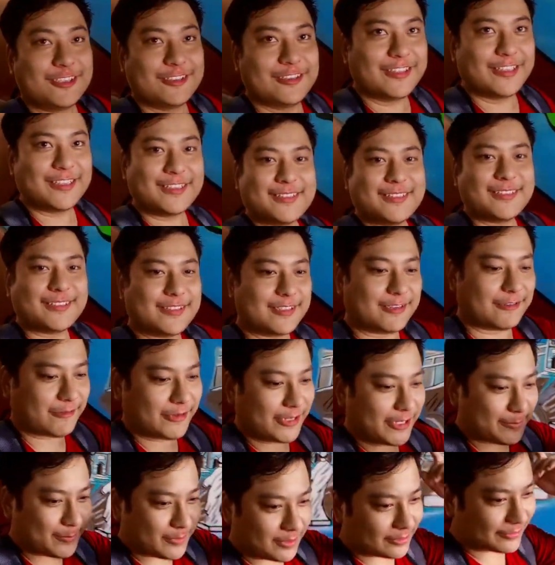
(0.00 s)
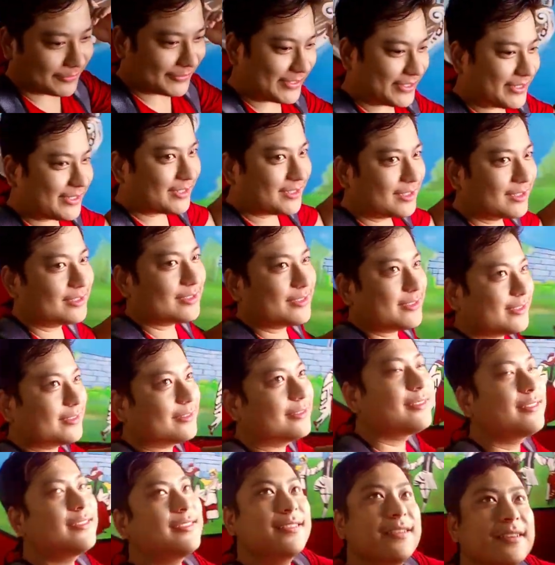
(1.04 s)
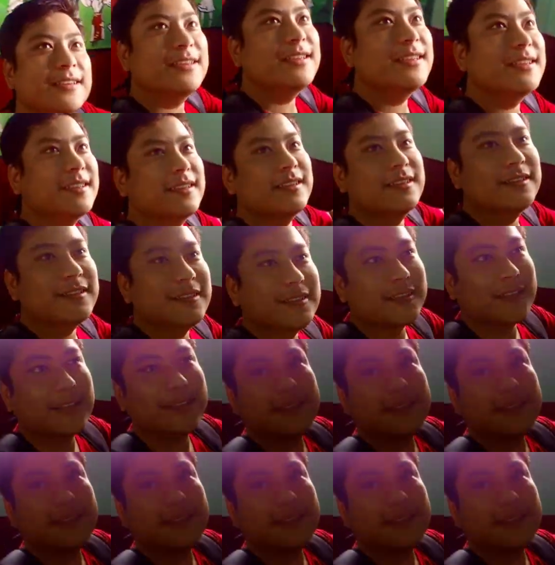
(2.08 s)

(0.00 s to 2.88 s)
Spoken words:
This is the trademark of St. Augustine's. This